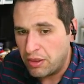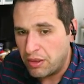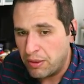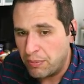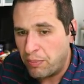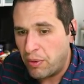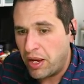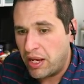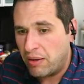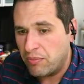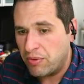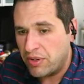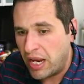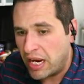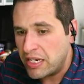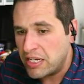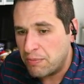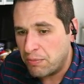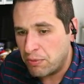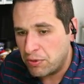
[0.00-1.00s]
The bottom
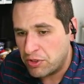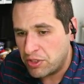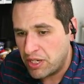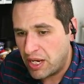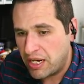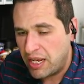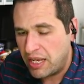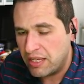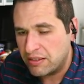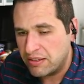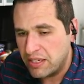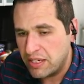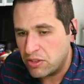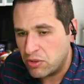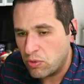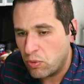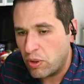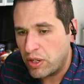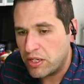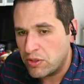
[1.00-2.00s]
90% has seen
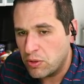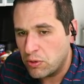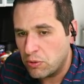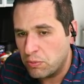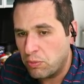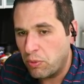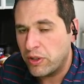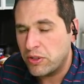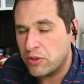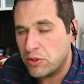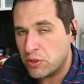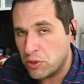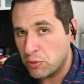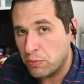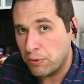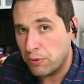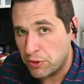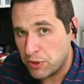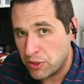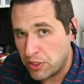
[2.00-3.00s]

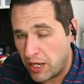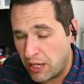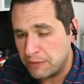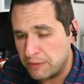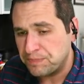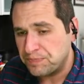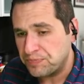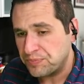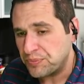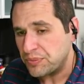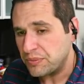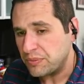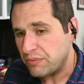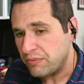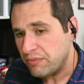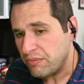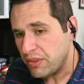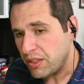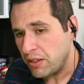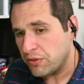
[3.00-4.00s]
22.2%.
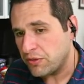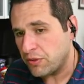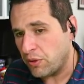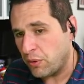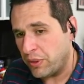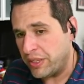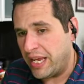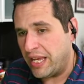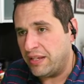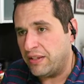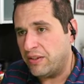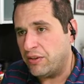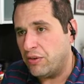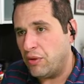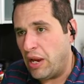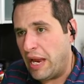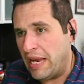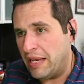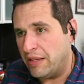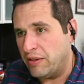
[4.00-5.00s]
So, again,
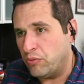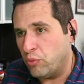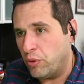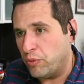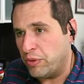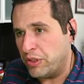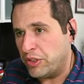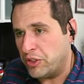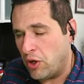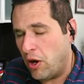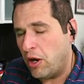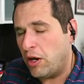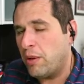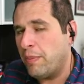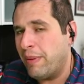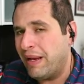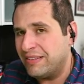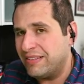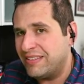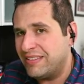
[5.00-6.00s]
eh, when we talk
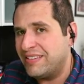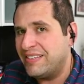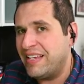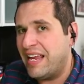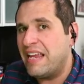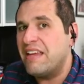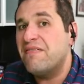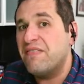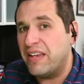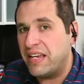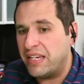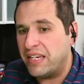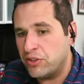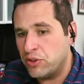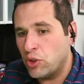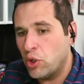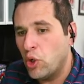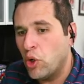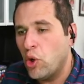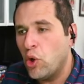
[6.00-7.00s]
about
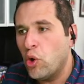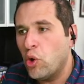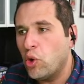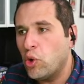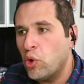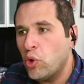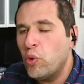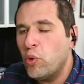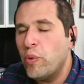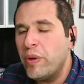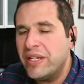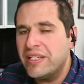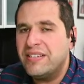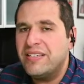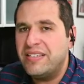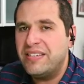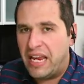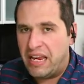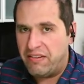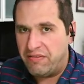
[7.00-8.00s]
savings, who
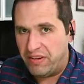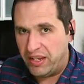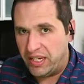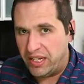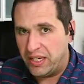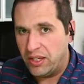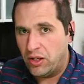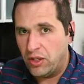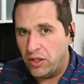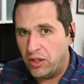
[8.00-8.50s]
is saving?